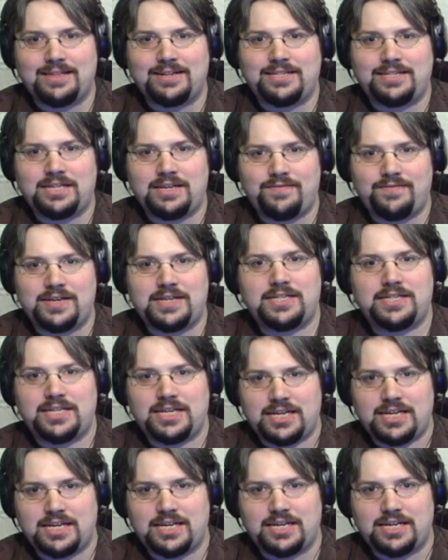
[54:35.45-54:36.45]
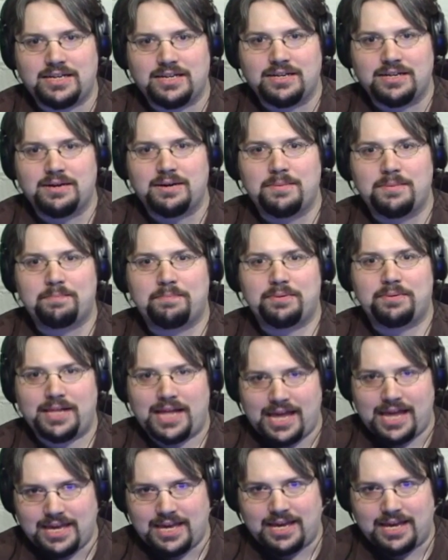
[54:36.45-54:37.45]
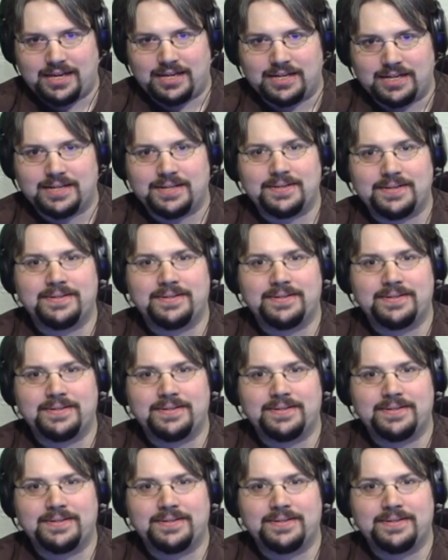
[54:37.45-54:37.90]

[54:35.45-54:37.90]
the DVD playing,